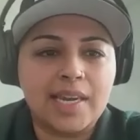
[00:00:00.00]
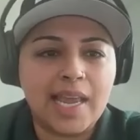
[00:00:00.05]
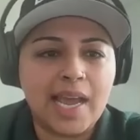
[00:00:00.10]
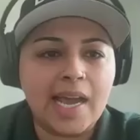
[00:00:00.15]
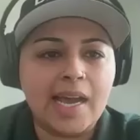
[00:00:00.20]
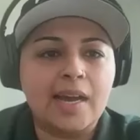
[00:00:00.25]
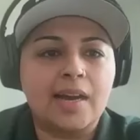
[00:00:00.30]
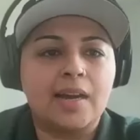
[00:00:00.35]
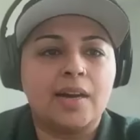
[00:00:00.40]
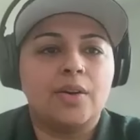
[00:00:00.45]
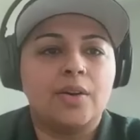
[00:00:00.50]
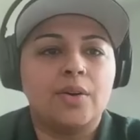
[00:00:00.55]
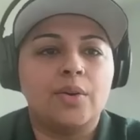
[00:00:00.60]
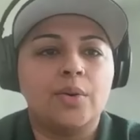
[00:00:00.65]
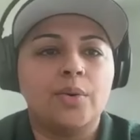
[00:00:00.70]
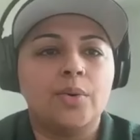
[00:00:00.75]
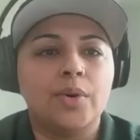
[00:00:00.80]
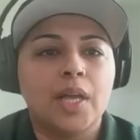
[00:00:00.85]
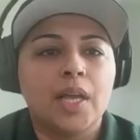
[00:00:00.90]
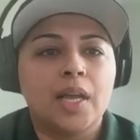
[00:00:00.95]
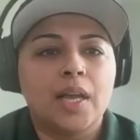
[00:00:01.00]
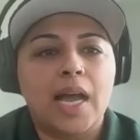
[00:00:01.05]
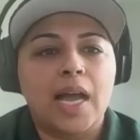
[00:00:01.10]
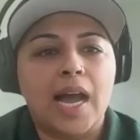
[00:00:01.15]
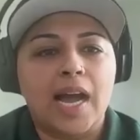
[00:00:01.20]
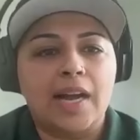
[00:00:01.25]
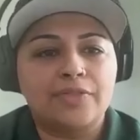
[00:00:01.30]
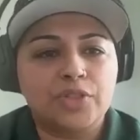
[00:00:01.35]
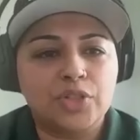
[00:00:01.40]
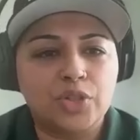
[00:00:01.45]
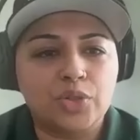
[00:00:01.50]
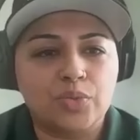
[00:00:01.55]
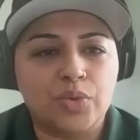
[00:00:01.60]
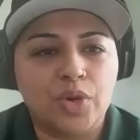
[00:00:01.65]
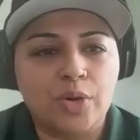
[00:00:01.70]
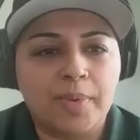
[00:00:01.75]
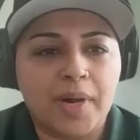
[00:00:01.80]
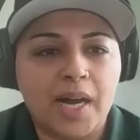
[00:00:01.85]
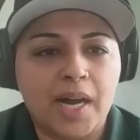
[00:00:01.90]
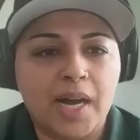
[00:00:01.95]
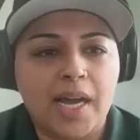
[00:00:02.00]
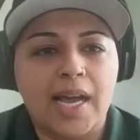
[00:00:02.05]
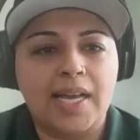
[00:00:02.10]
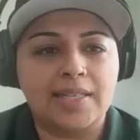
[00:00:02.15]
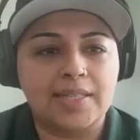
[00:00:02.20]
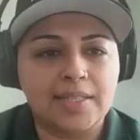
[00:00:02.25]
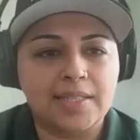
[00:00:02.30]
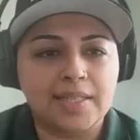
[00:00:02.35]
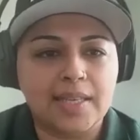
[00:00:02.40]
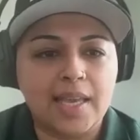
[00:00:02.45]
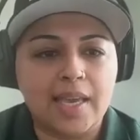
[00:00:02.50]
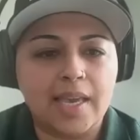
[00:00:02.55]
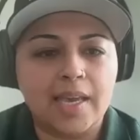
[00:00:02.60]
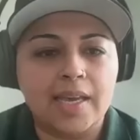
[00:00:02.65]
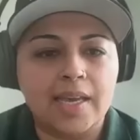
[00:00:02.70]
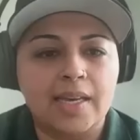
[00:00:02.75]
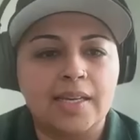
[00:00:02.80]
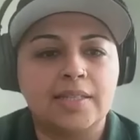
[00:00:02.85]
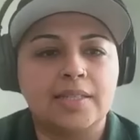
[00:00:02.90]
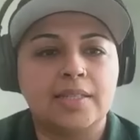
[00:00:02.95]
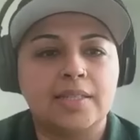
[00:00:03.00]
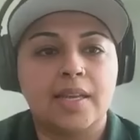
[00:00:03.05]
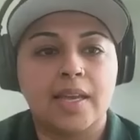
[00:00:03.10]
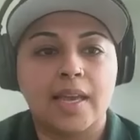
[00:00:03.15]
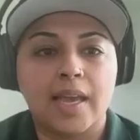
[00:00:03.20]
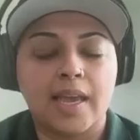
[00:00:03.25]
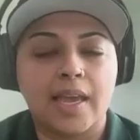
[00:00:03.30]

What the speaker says: Now, after the robot has scanned